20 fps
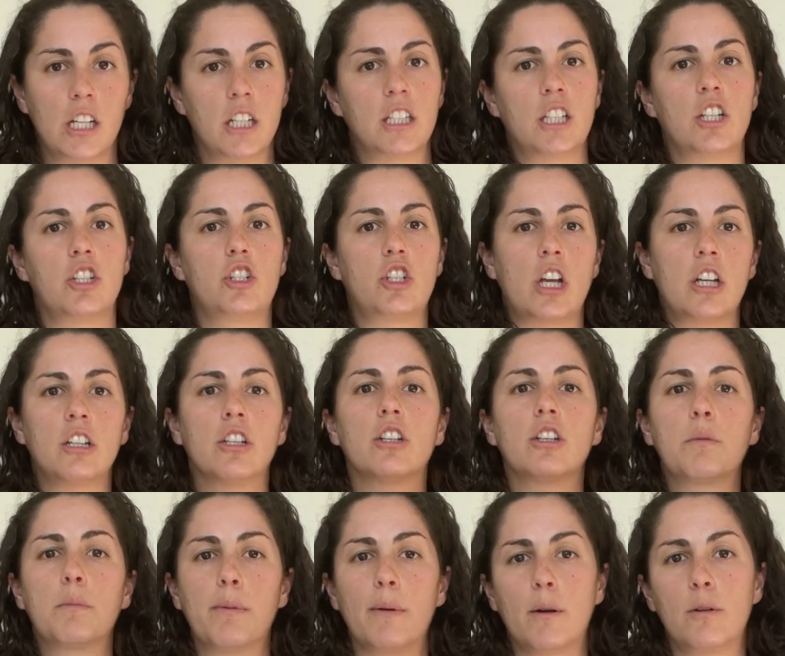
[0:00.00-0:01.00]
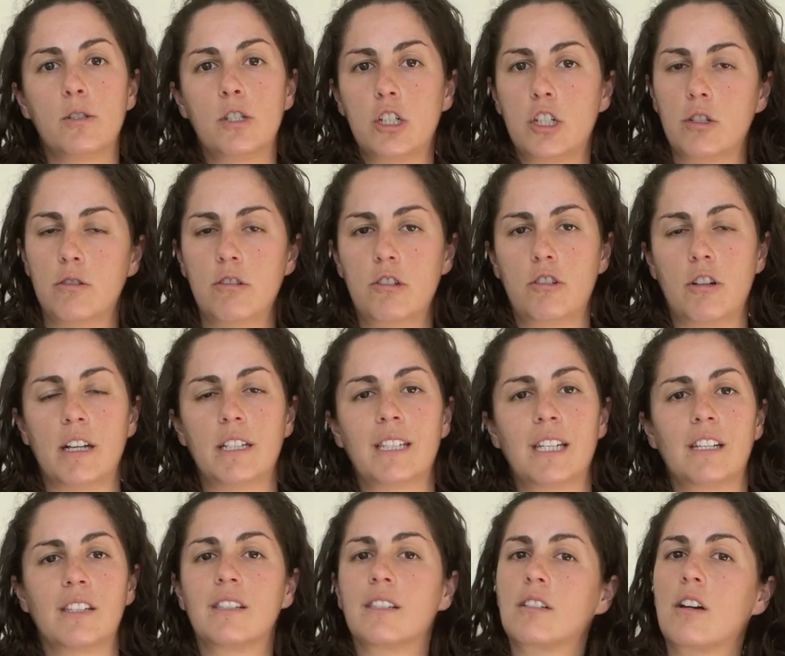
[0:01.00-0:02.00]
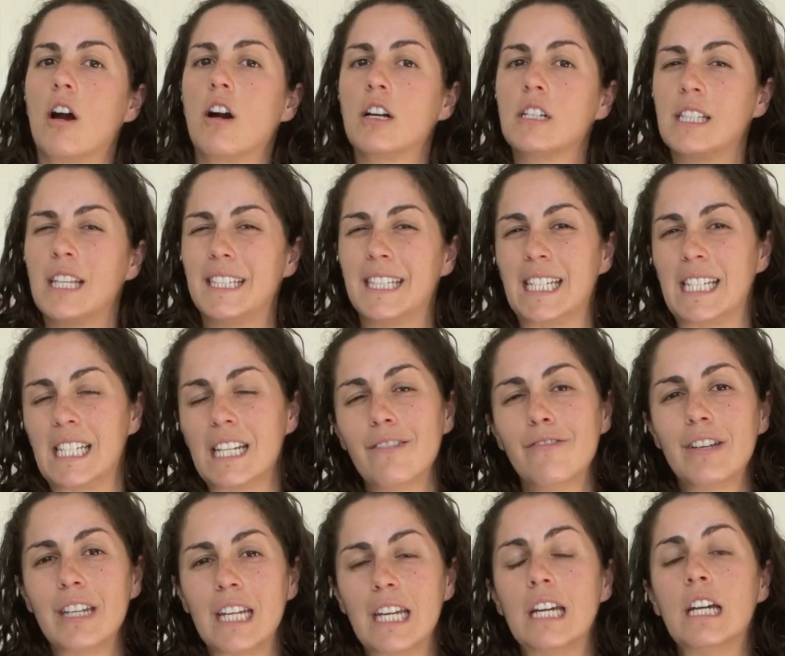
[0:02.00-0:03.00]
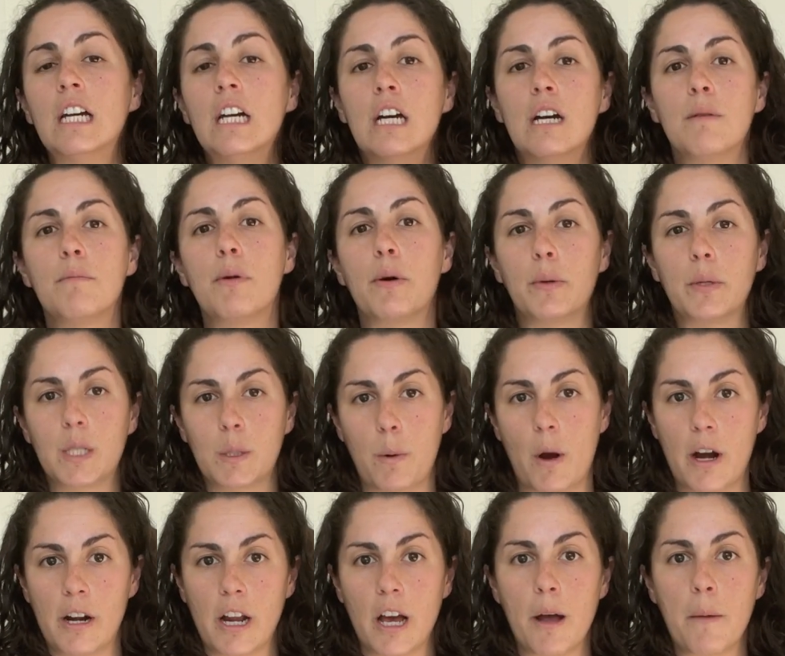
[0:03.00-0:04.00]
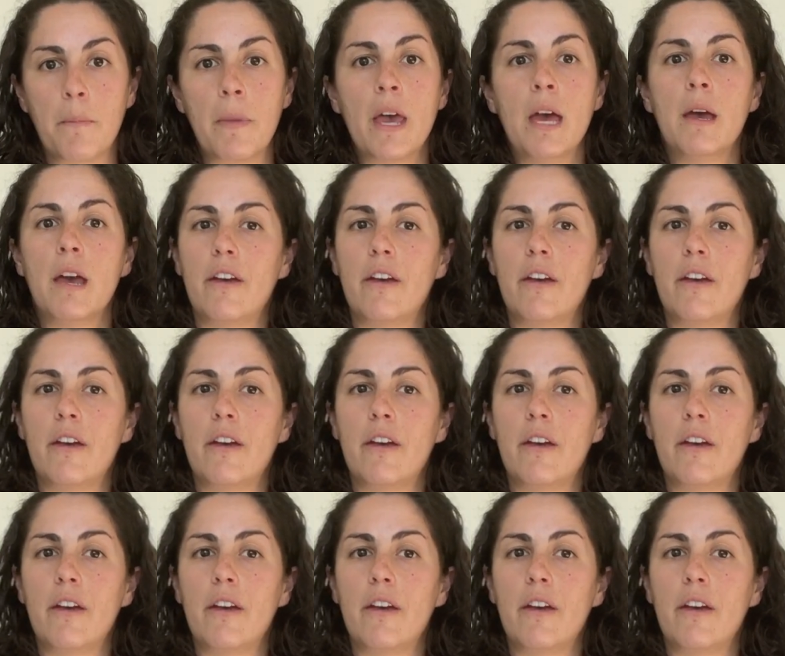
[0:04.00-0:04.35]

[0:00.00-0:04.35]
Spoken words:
It's a gentler approach to addressing scar sensitivity postpartum.